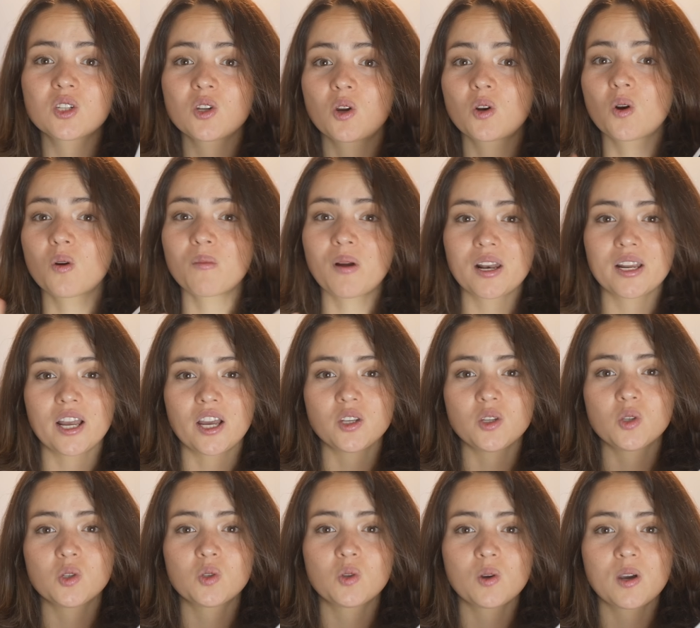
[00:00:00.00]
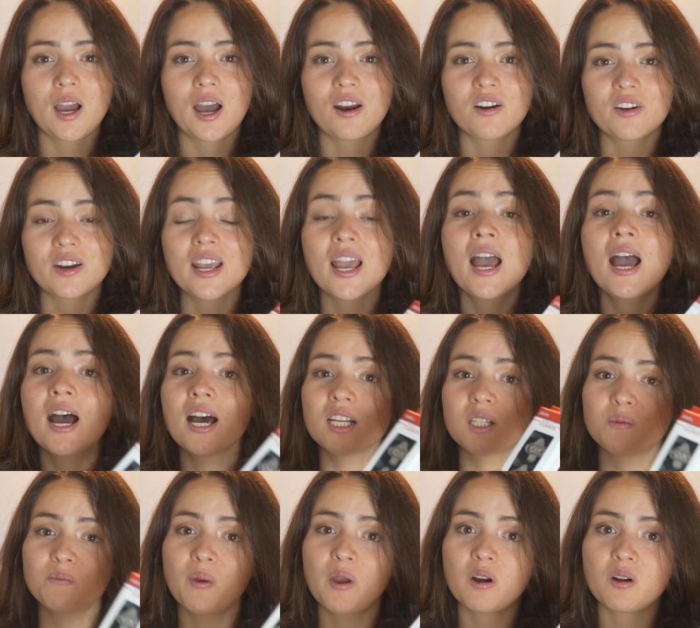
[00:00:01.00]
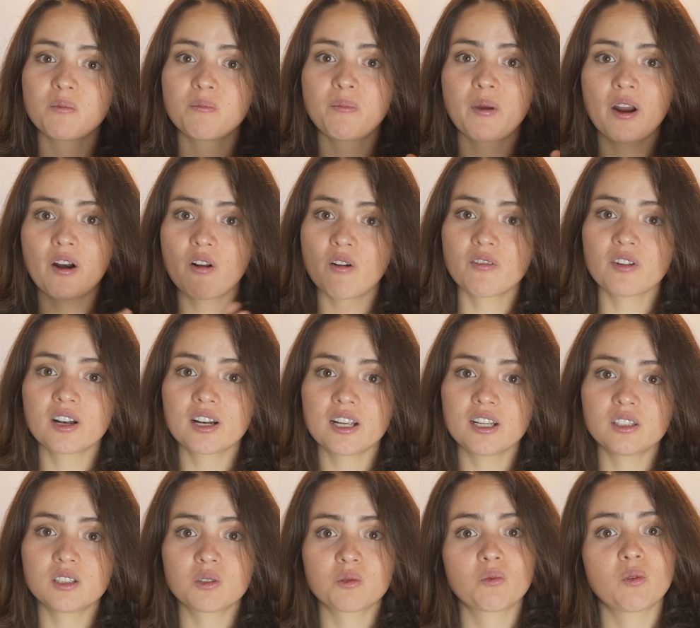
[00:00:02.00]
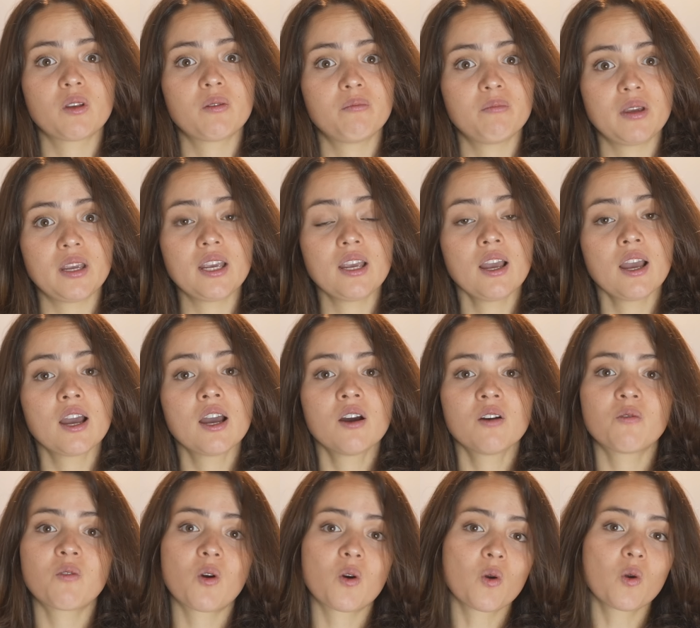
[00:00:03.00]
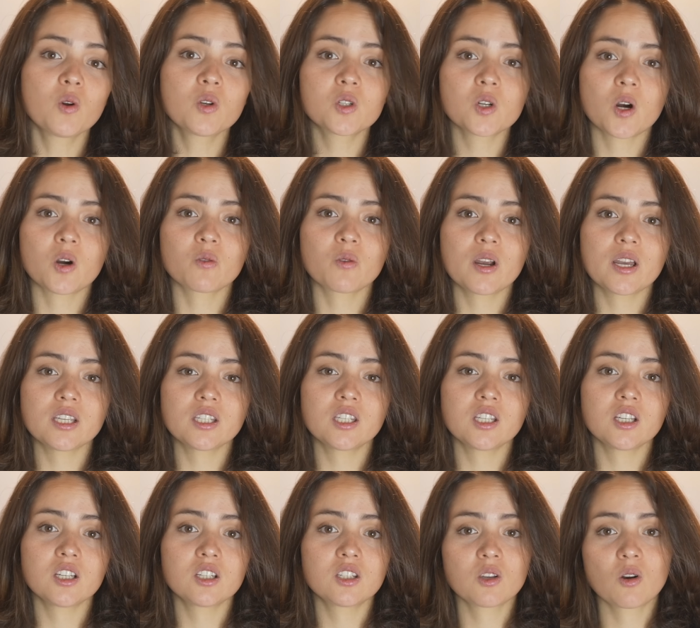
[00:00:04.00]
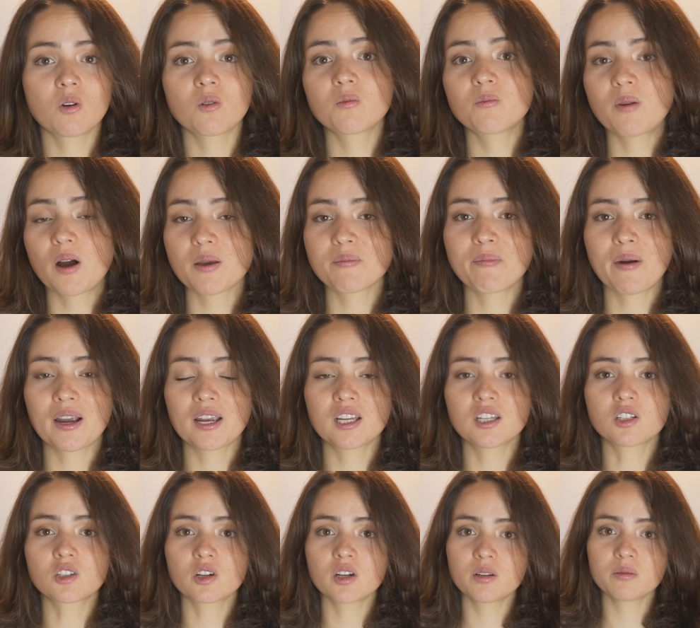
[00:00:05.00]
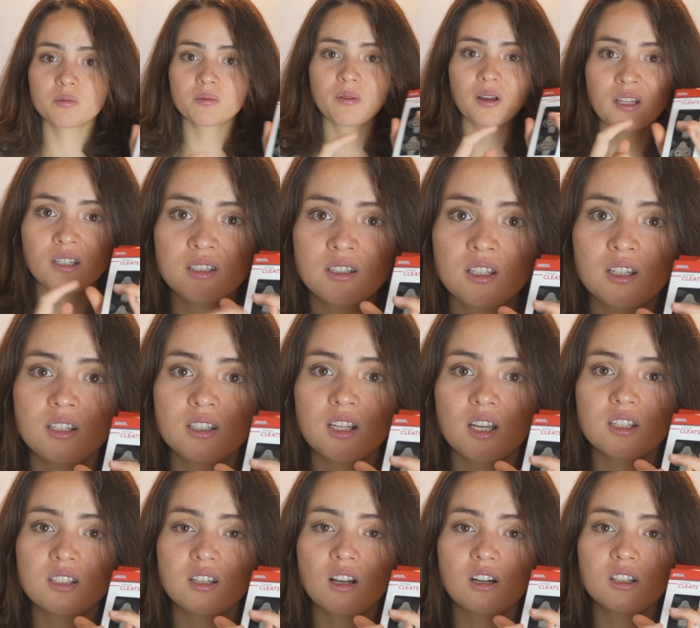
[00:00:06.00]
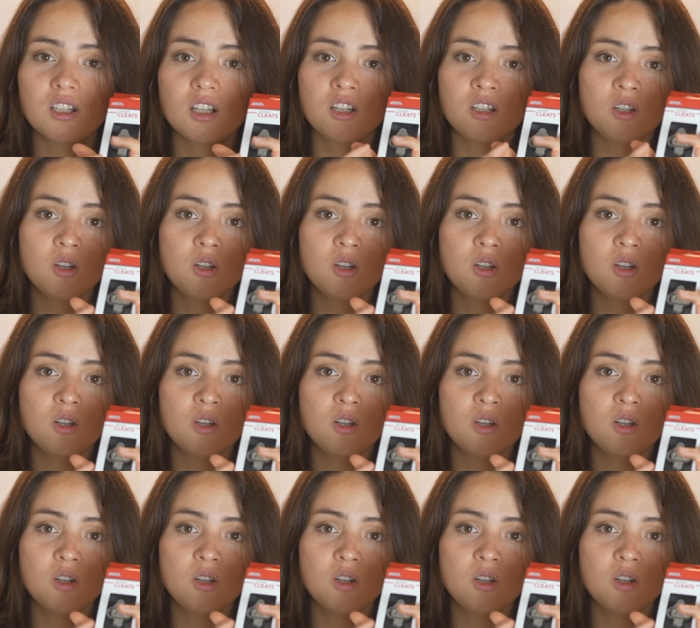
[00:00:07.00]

So normally I used to carry a spare pair of cleats with me for ultra races or bikepacking trips, but since I started